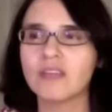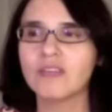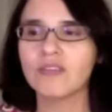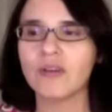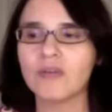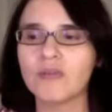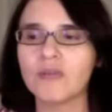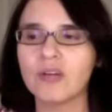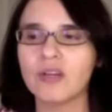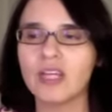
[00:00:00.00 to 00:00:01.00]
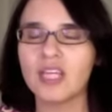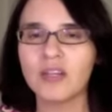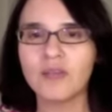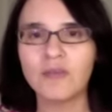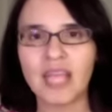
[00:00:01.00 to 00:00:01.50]
So
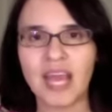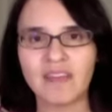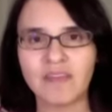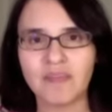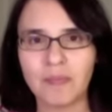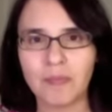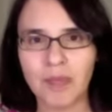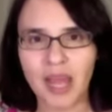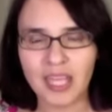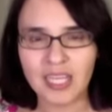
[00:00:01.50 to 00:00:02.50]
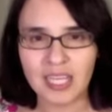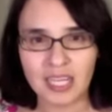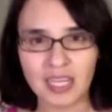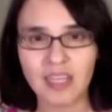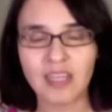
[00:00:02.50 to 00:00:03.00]
here we have
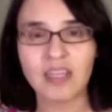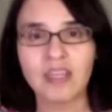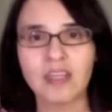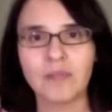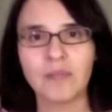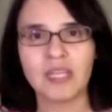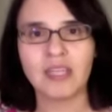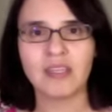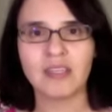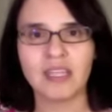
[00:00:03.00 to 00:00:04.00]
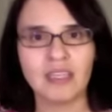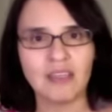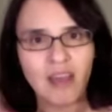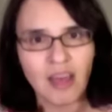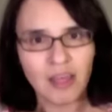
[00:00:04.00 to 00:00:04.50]
Maggie being the
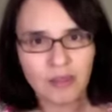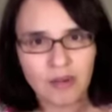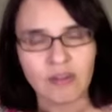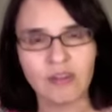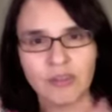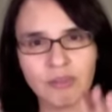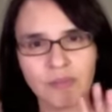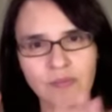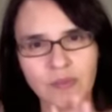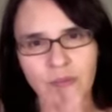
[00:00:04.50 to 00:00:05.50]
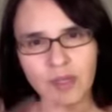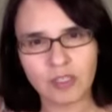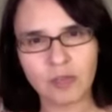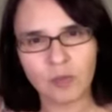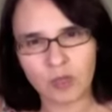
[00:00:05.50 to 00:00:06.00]
other, the, the
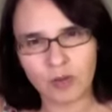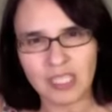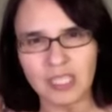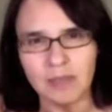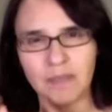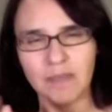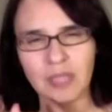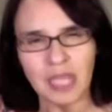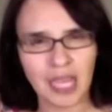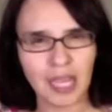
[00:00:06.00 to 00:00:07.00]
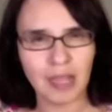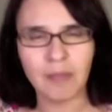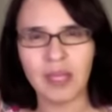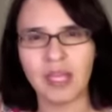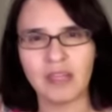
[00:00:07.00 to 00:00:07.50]
person we're going to blame
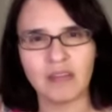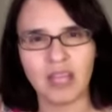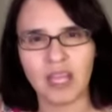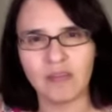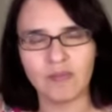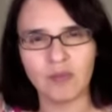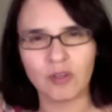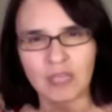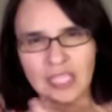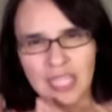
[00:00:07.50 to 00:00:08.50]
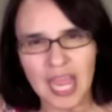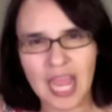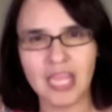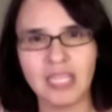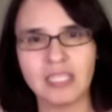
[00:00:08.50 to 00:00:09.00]
and, and we're going to
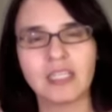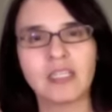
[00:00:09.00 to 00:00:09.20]
hate.